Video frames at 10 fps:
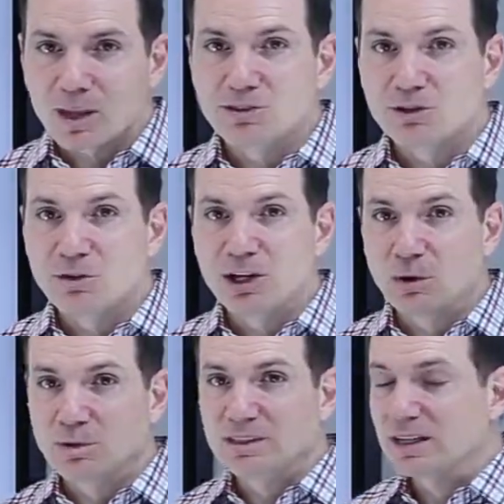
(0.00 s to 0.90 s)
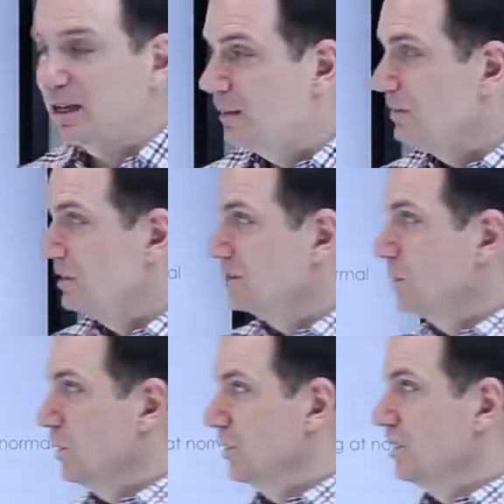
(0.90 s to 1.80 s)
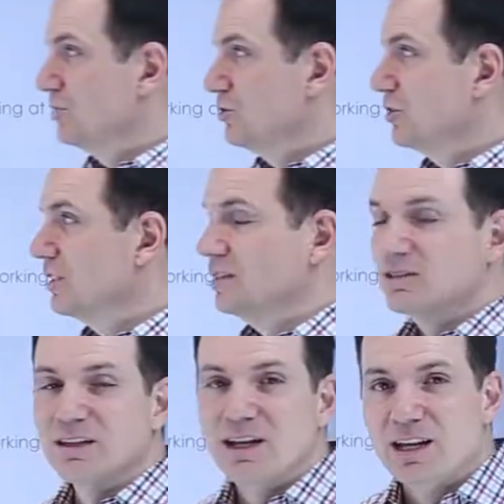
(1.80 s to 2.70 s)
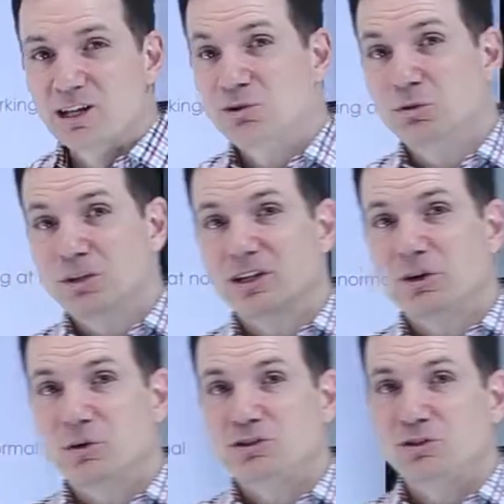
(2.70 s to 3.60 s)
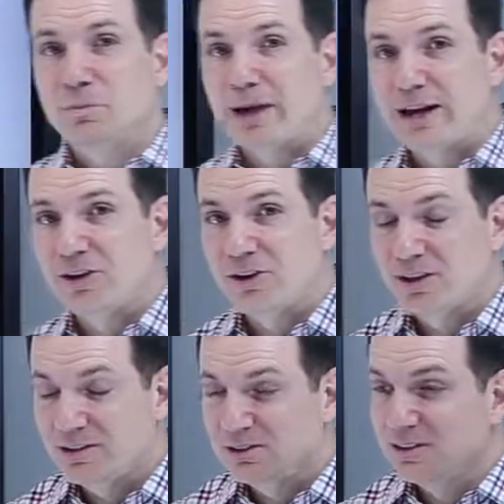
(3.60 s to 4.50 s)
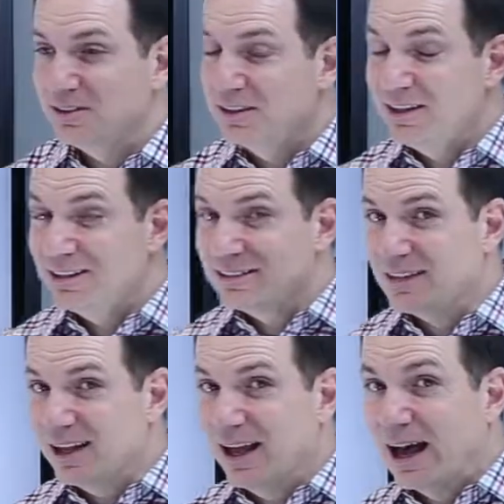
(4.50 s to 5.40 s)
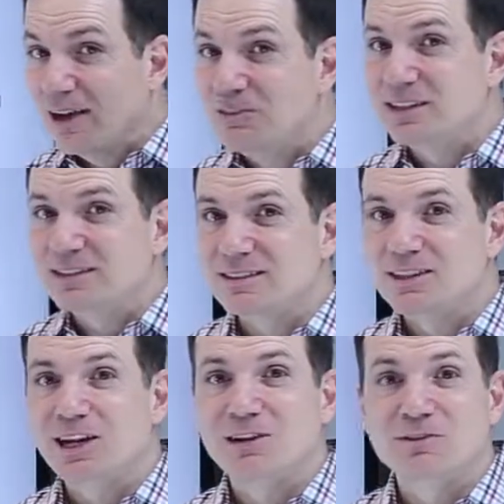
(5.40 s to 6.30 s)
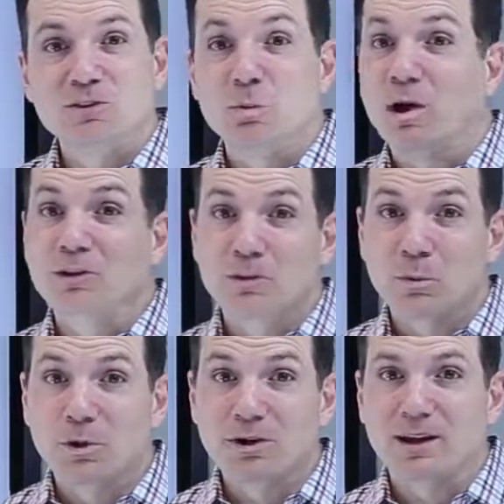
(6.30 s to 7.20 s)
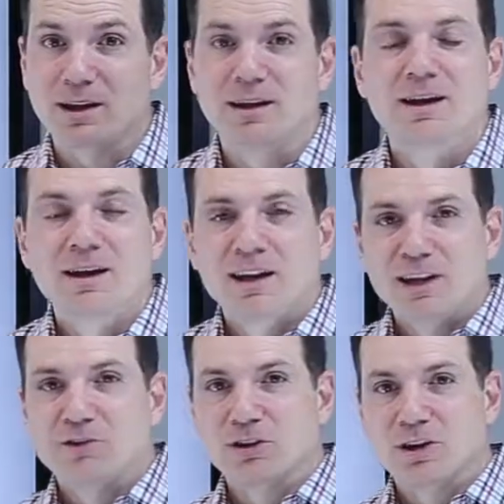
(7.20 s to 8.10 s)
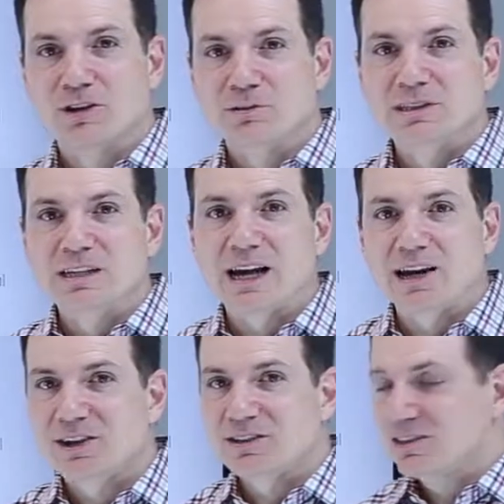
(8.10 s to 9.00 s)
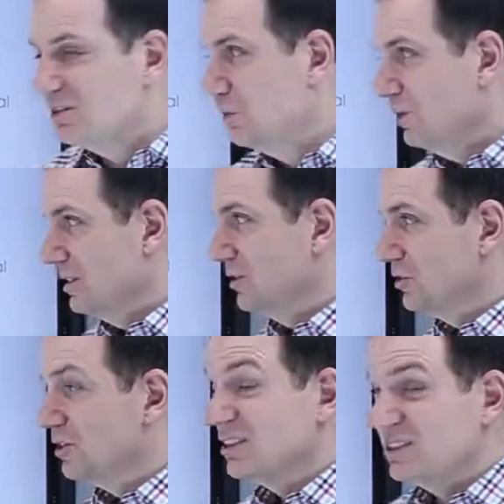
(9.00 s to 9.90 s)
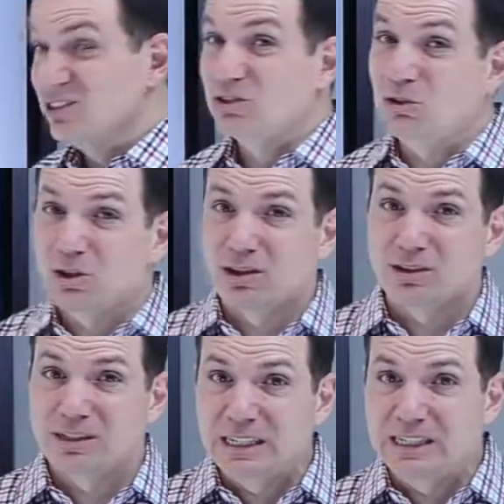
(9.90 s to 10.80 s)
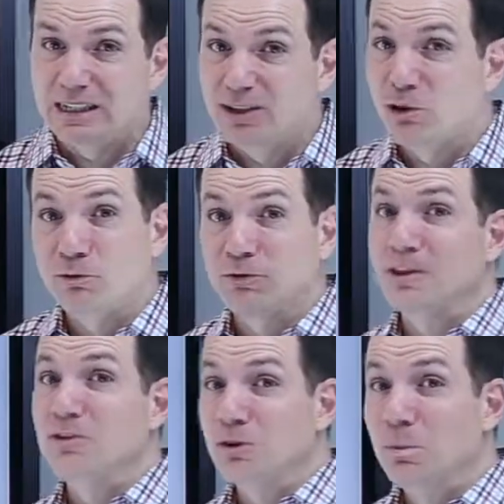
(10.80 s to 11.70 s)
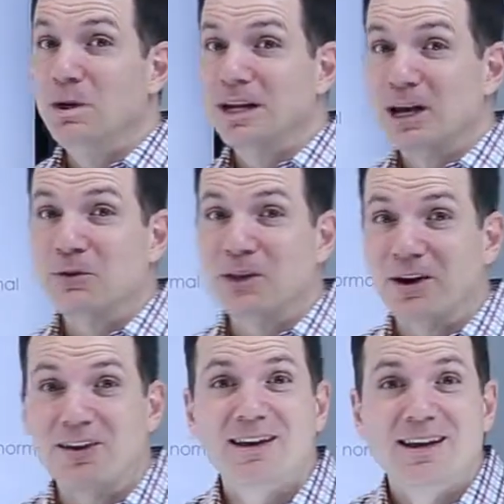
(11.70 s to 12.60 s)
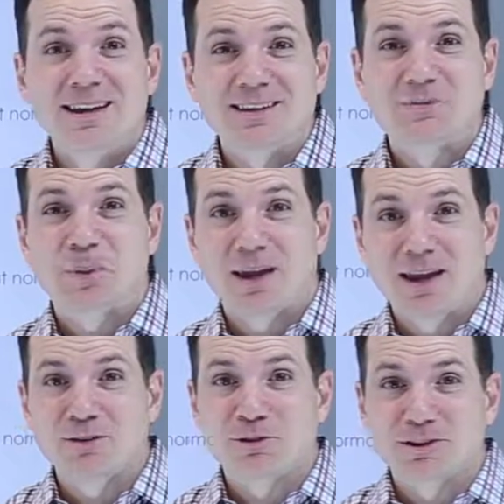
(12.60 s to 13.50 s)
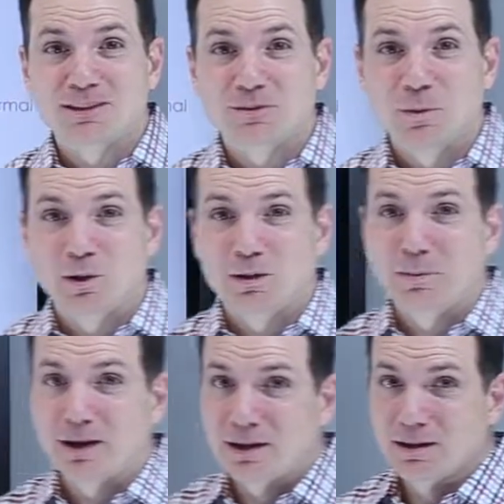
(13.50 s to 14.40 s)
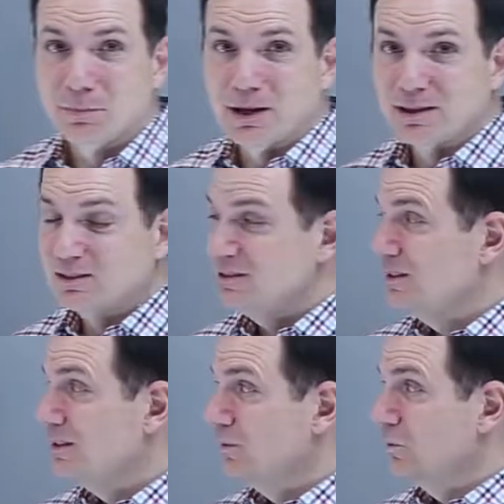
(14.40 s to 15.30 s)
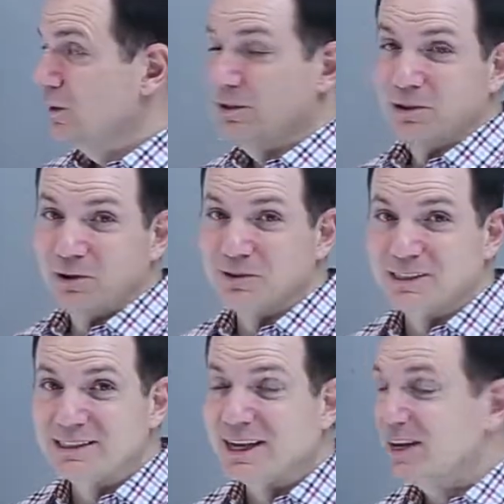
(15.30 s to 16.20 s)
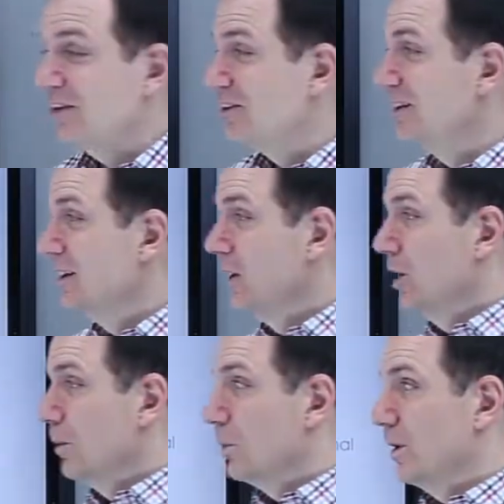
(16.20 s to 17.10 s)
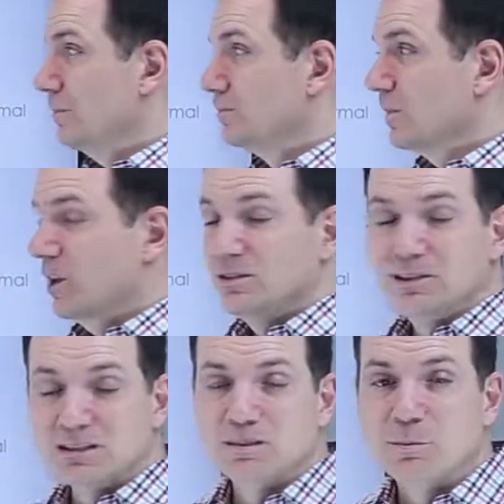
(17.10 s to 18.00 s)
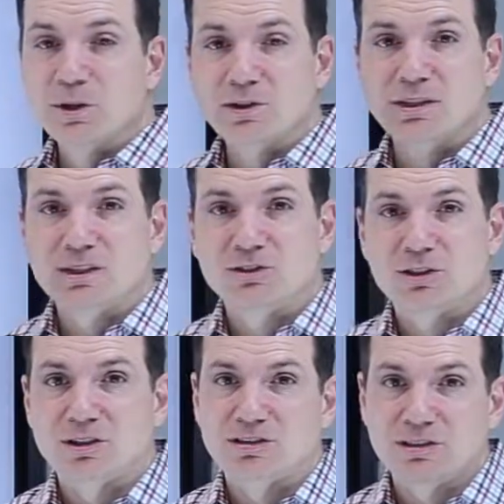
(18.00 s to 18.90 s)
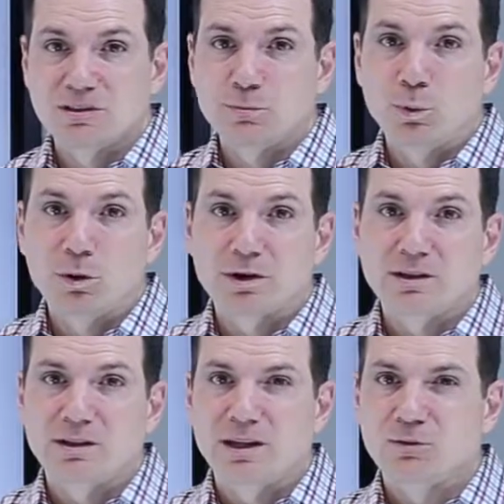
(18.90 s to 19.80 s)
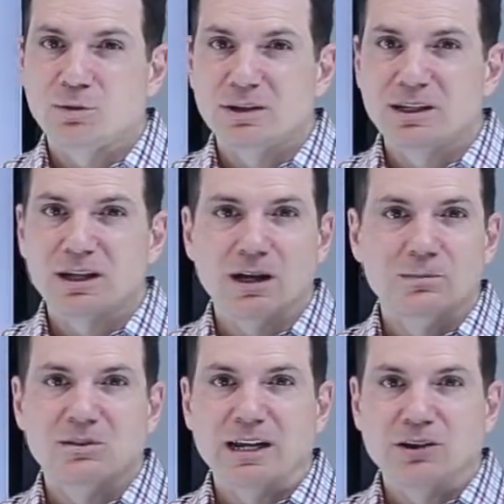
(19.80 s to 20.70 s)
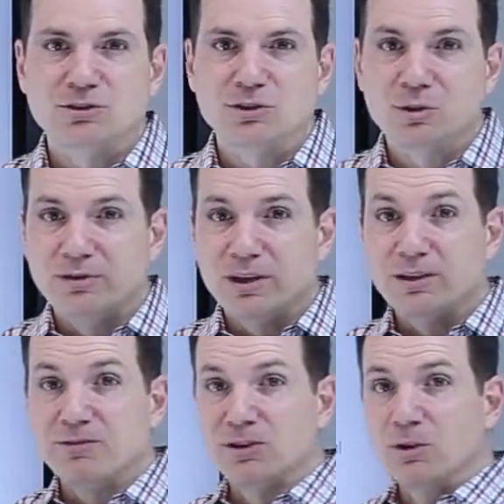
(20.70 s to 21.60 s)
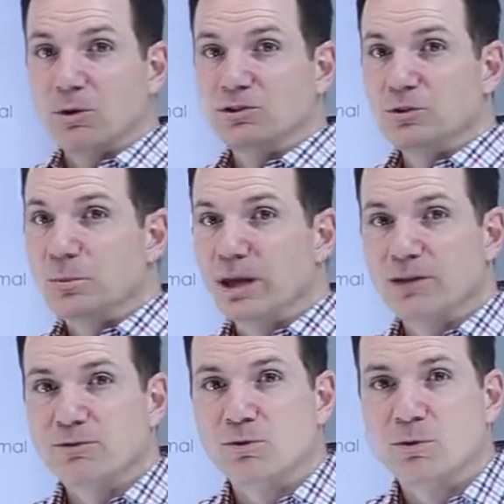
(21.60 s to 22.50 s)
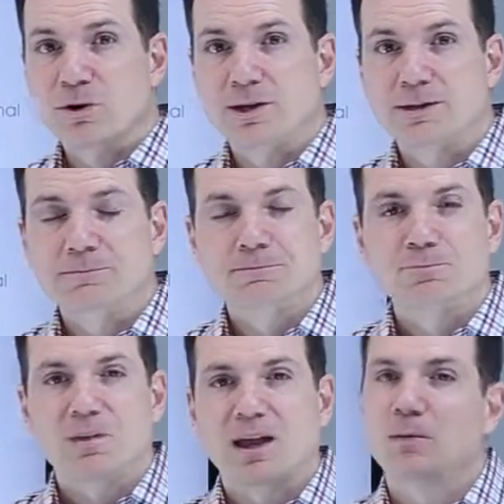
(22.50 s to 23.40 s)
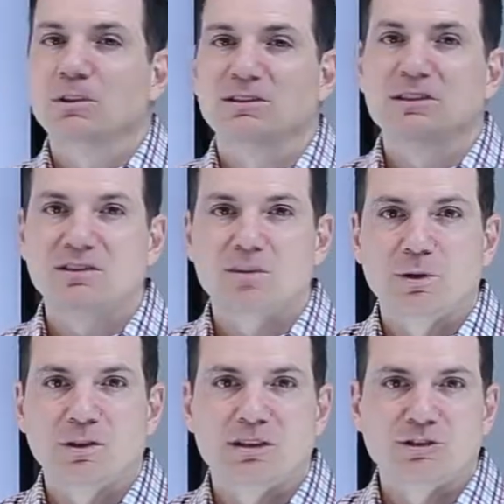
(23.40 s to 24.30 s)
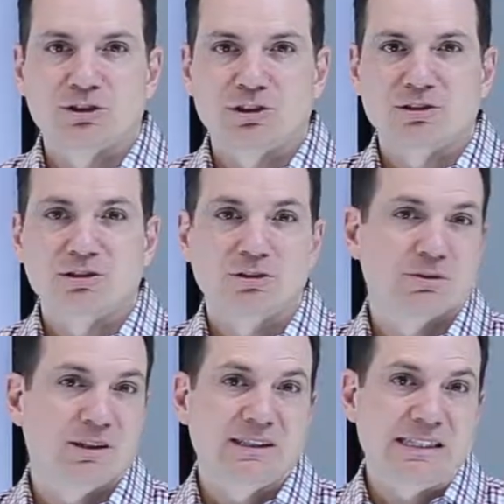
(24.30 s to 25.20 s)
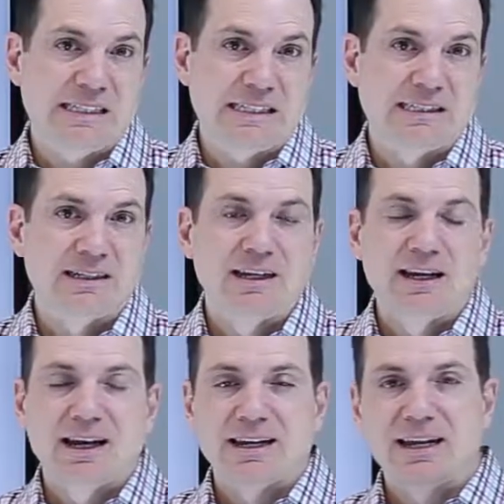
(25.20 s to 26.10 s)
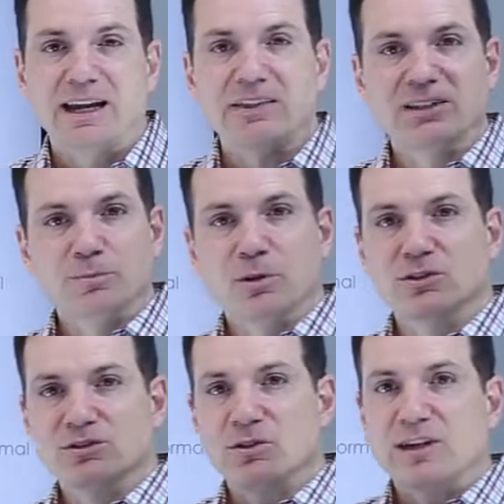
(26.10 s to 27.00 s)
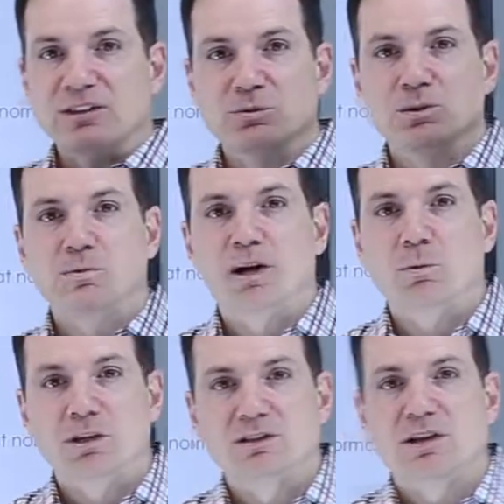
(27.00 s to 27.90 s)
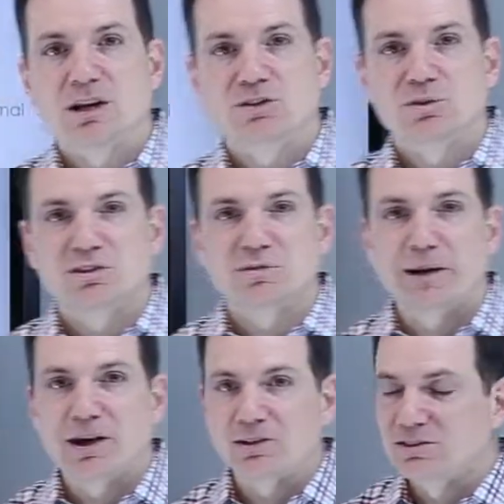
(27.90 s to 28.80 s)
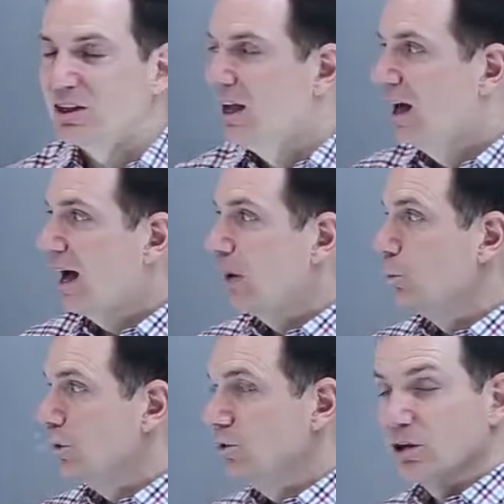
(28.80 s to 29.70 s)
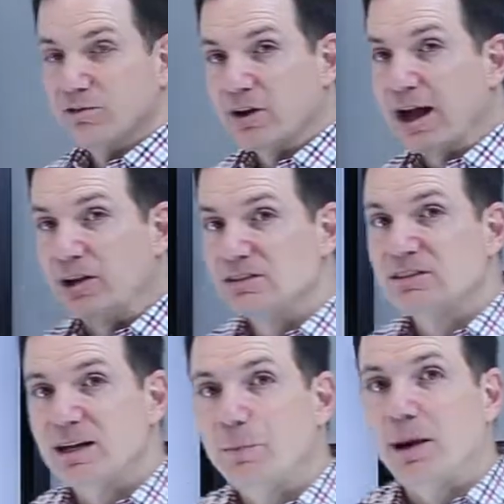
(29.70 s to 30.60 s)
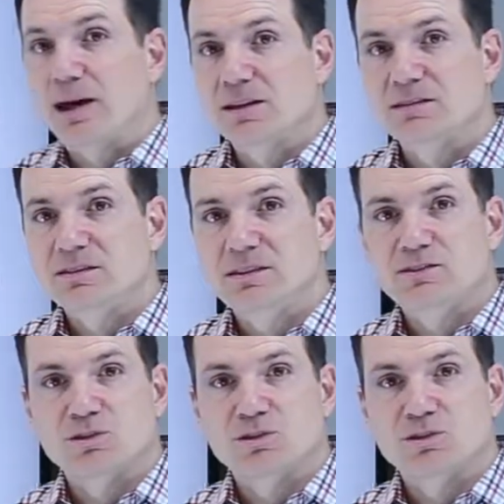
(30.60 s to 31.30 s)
So the only time disability insurance is really going to matter, isn't this obvious enough, is while you're working. If you're going to retire, disability insurance is no longer needed, and hopefully nobody out there is paying for disability policy when they're retired. But disability insurance is important and really comes down to if you're going to pay for it, how much disability insurance do you really need? And again, that's personal. That's where you might want to talk to a spouse. I would look for outside policies.